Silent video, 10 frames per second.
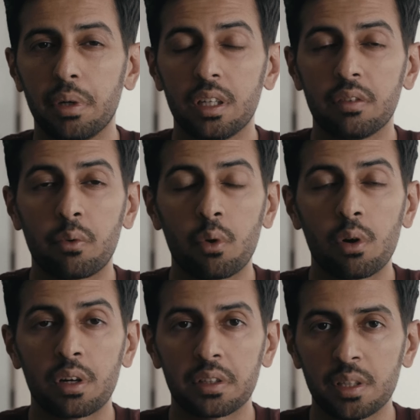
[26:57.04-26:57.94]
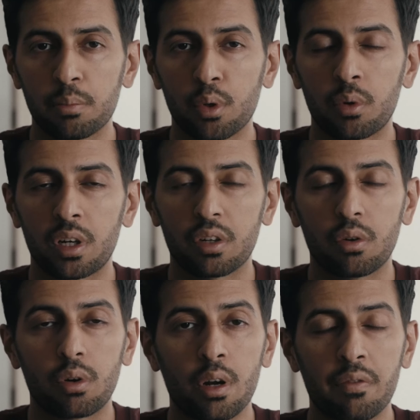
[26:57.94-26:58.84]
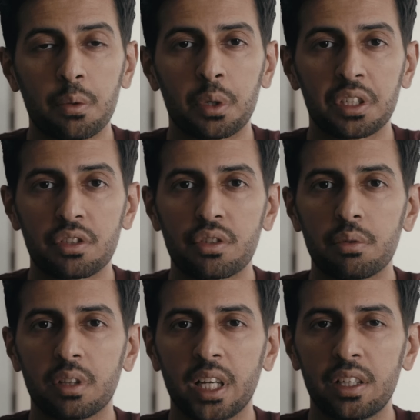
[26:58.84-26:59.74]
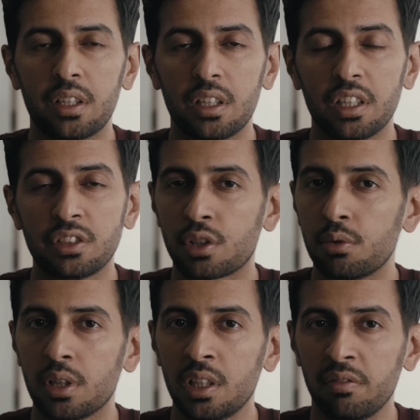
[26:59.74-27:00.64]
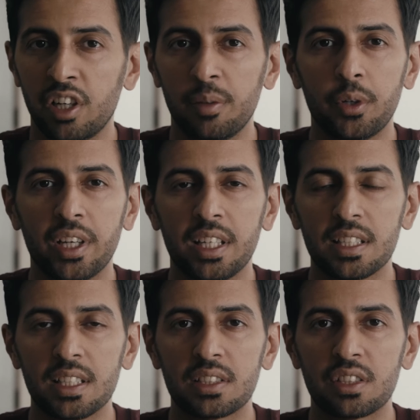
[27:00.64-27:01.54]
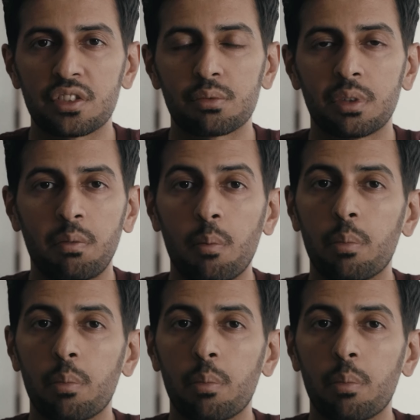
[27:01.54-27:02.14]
But for gimbal work, or if you're wanting to shoot lighter, a screw-on variable ND such as one from